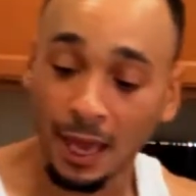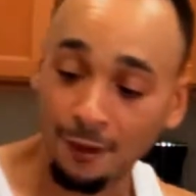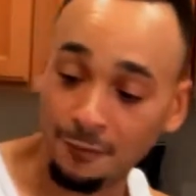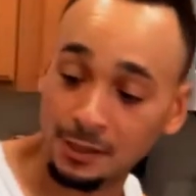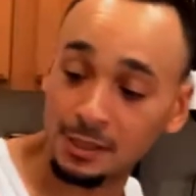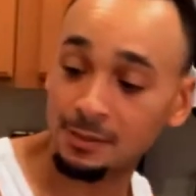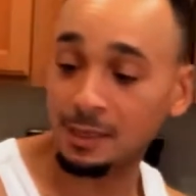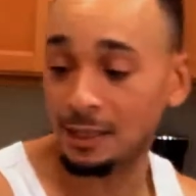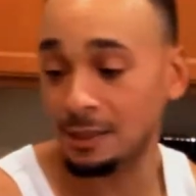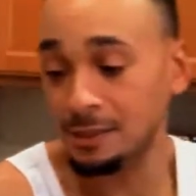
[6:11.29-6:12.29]
If it seems
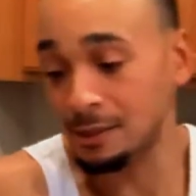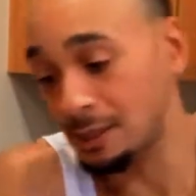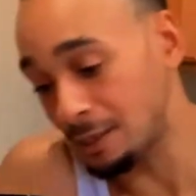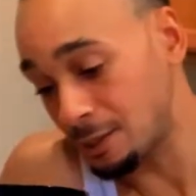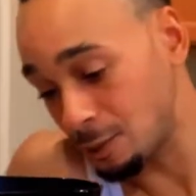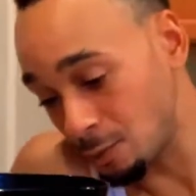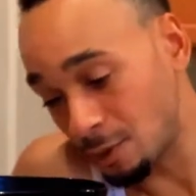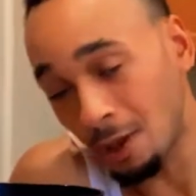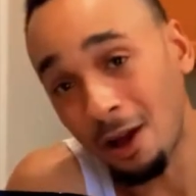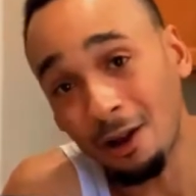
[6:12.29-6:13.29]
like this is getting too
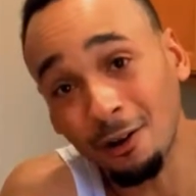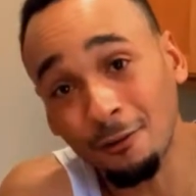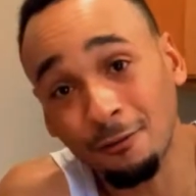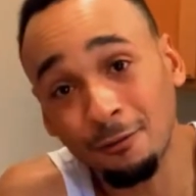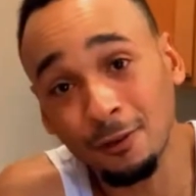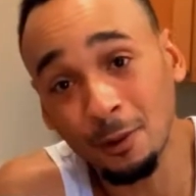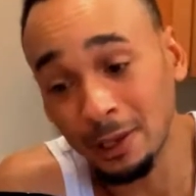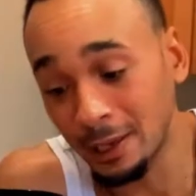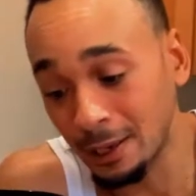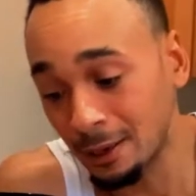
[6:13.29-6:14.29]
clogged or
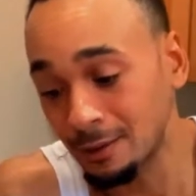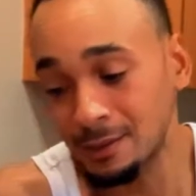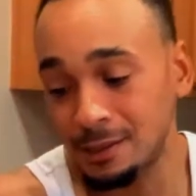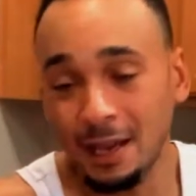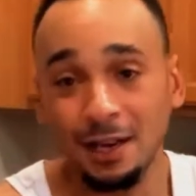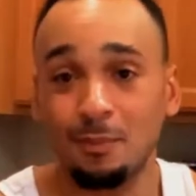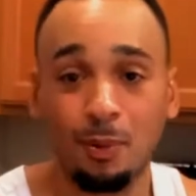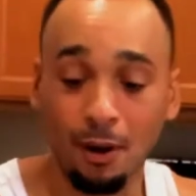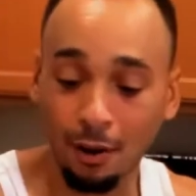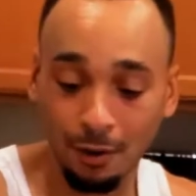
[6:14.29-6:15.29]
floaty in there, just take it
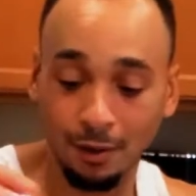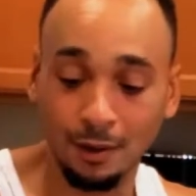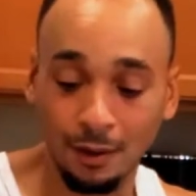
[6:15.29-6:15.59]
apart,